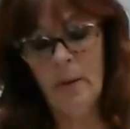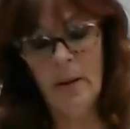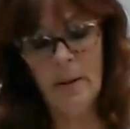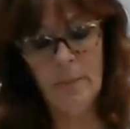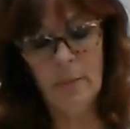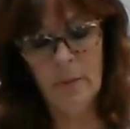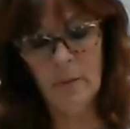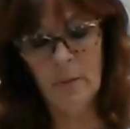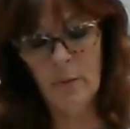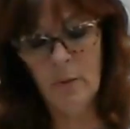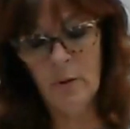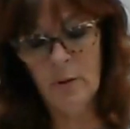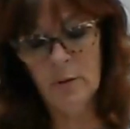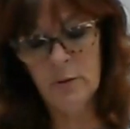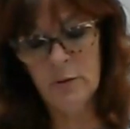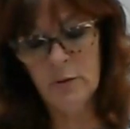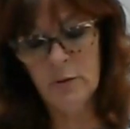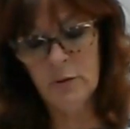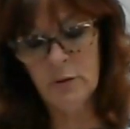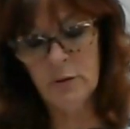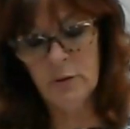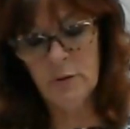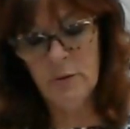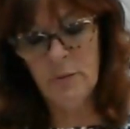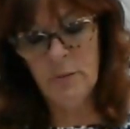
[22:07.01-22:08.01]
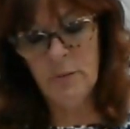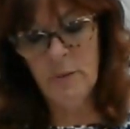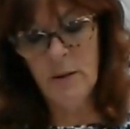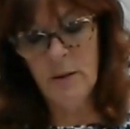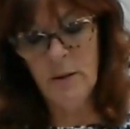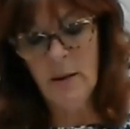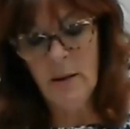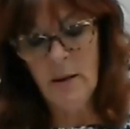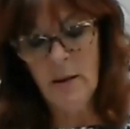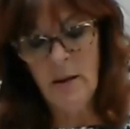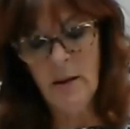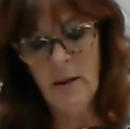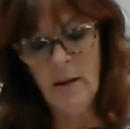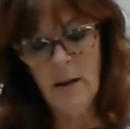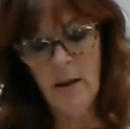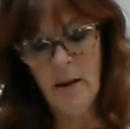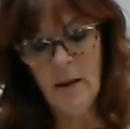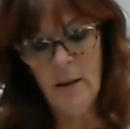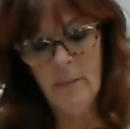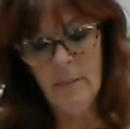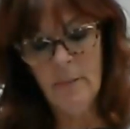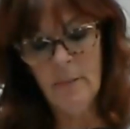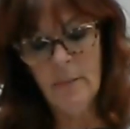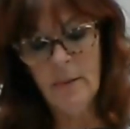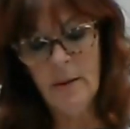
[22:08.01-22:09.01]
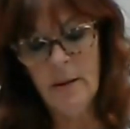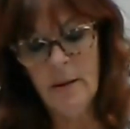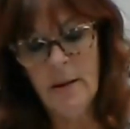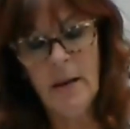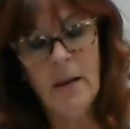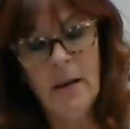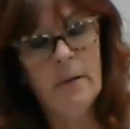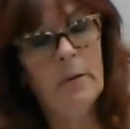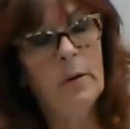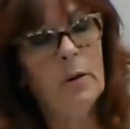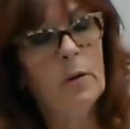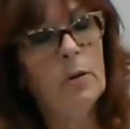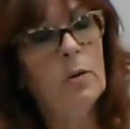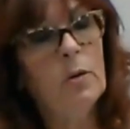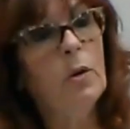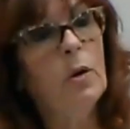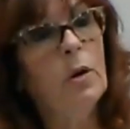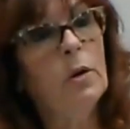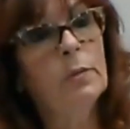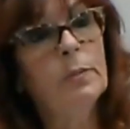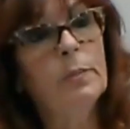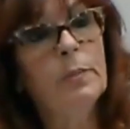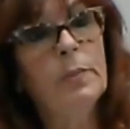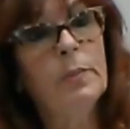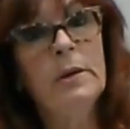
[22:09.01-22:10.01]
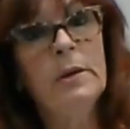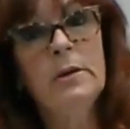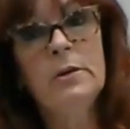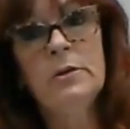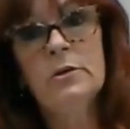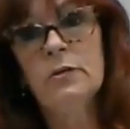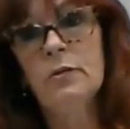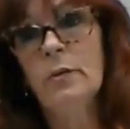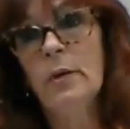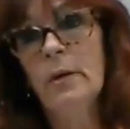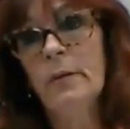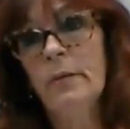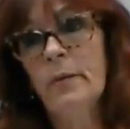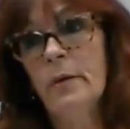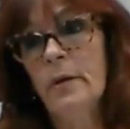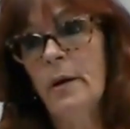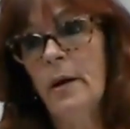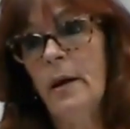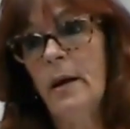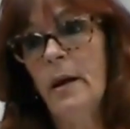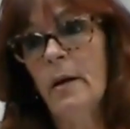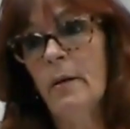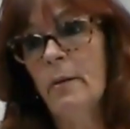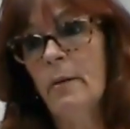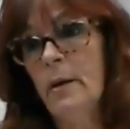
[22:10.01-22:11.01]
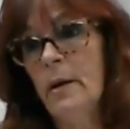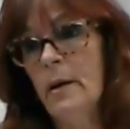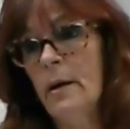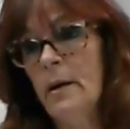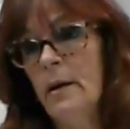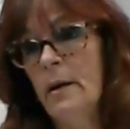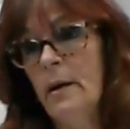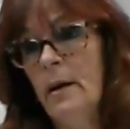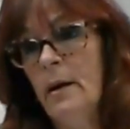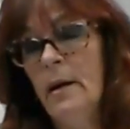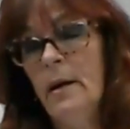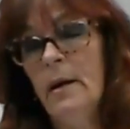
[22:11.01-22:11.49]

I belong to an area called Peace River area.